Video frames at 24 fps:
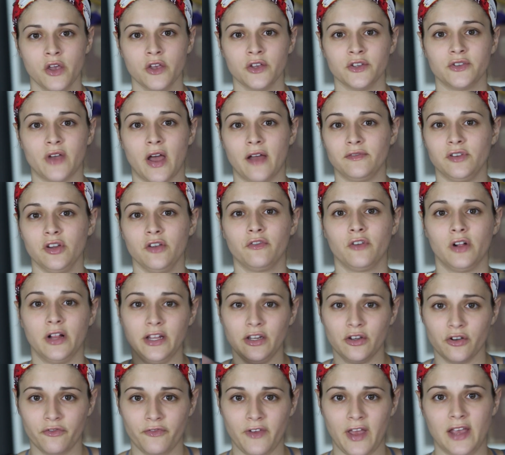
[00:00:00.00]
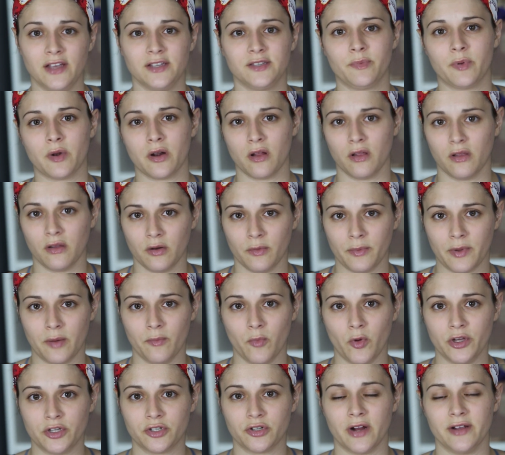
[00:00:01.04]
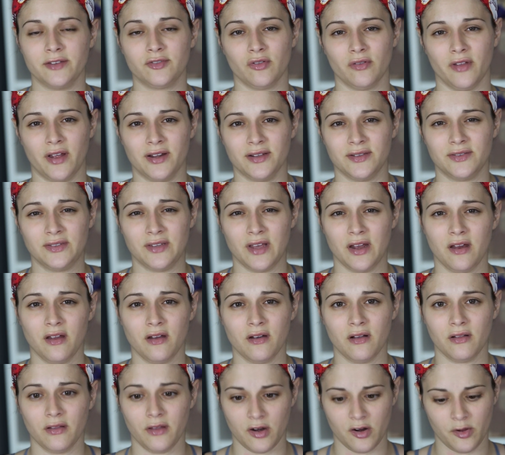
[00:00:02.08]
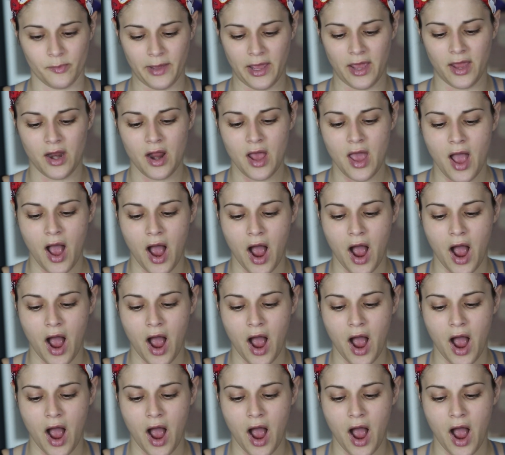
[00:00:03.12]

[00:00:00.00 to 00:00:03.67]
So after you've cleaned your face, put on a little bit of moisturizer, let it sit in a little bit.